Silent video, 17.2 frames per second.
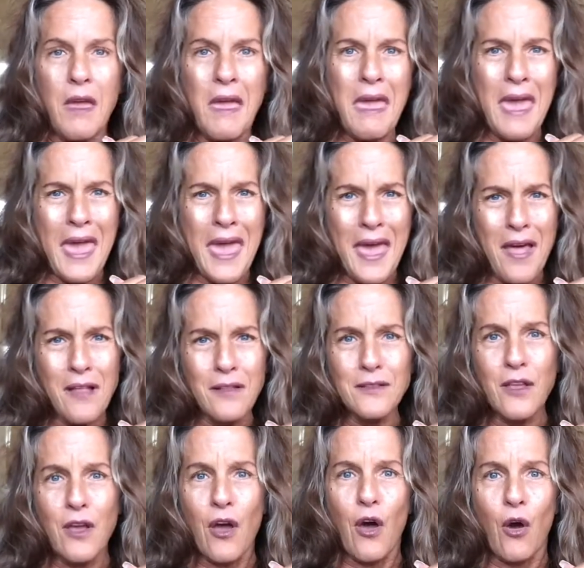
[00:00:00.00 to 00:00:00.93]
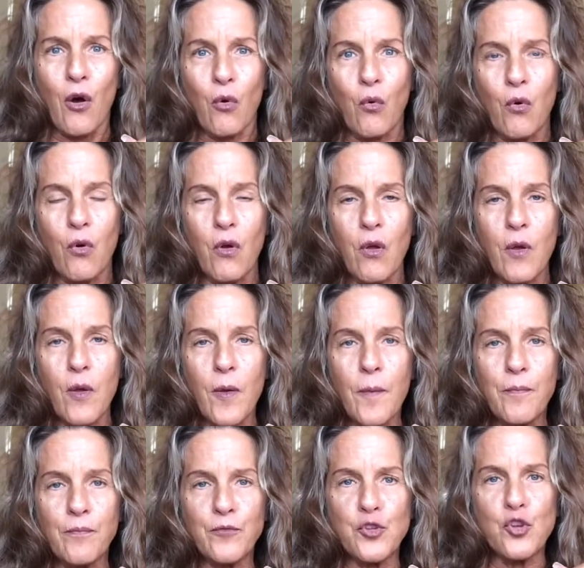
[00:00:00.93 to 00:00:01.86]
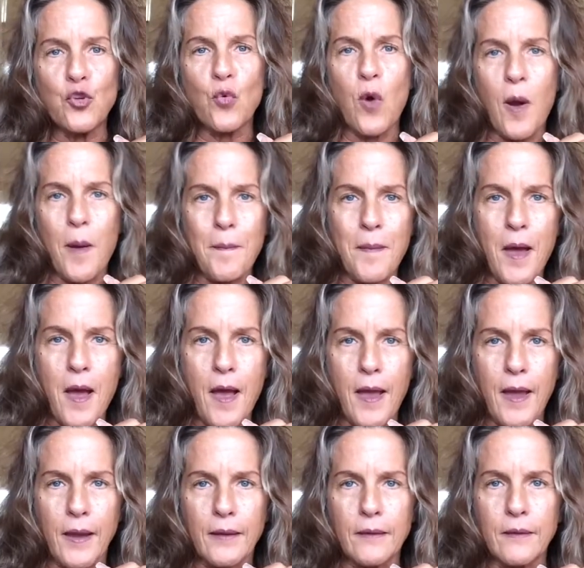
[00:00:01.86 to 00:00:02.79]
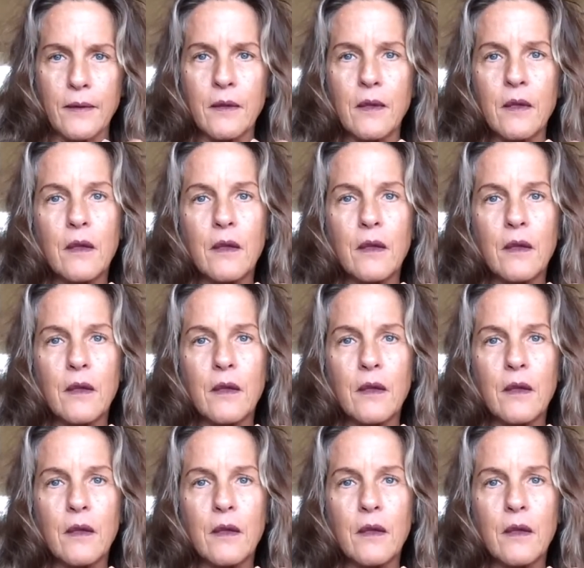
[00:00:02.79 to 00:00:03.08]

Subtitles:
Hell no! You are mine.